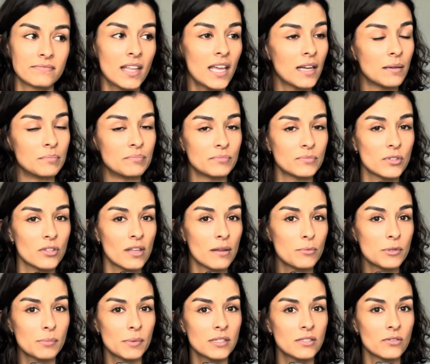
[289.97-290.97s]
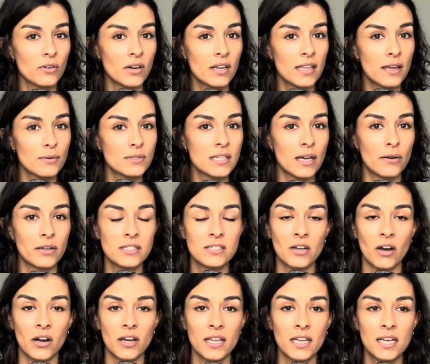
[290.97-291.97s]
yeah, so that was my story. That was how I
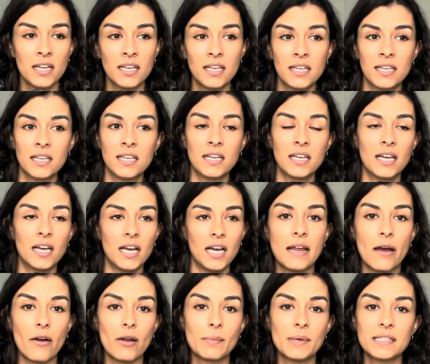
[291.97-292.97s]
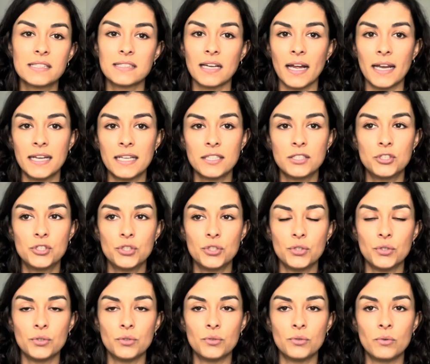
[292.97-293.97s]
started. And now I'm excited
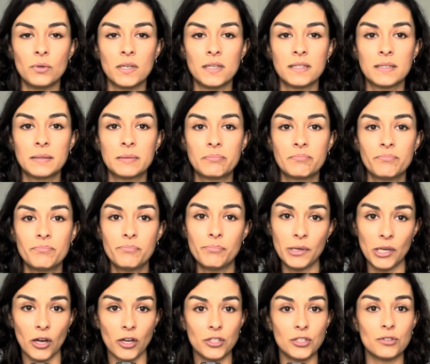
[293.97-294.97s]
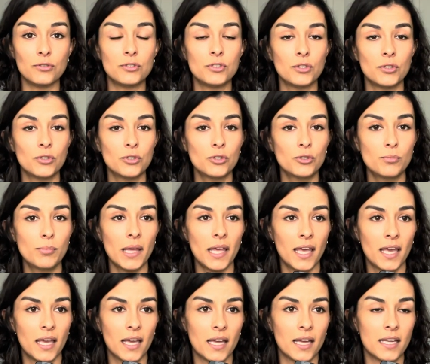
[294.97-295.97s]
to be on YouTube
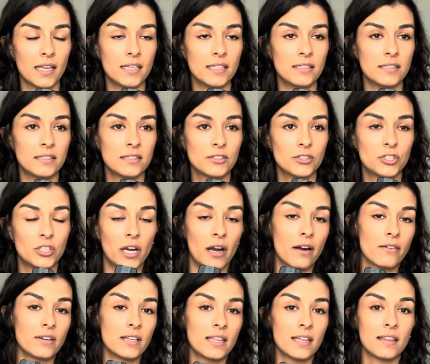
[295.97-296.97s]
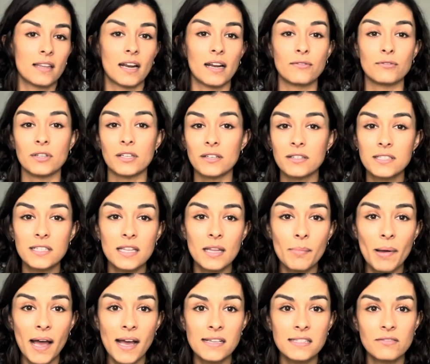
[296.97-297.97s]
and share everything that I've learned in the
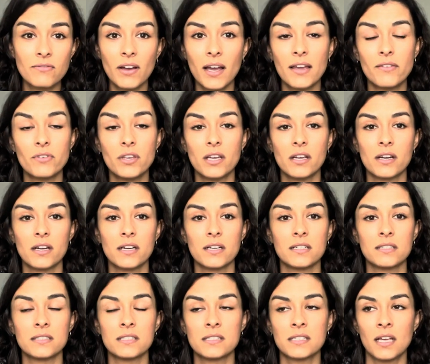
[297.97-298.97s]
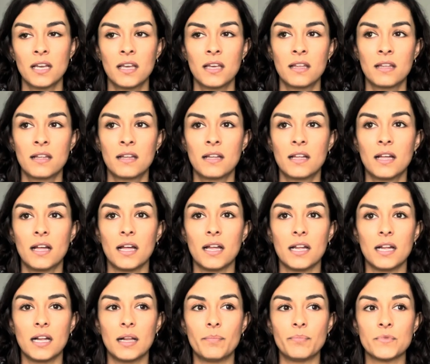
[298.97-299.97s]
past 5 years,
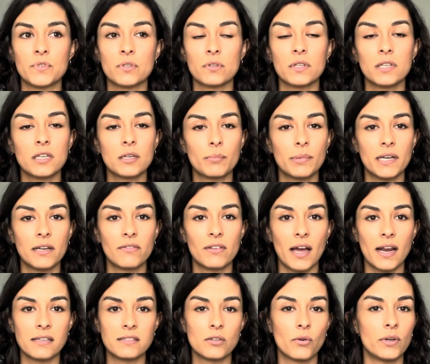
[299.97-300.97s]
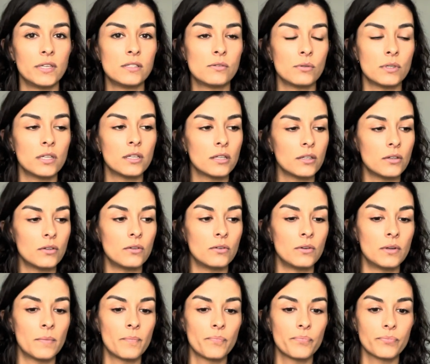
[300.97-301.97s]
So a little bit of that is going to
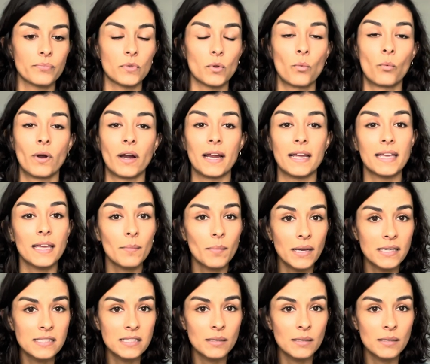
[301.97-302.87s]
include where I get my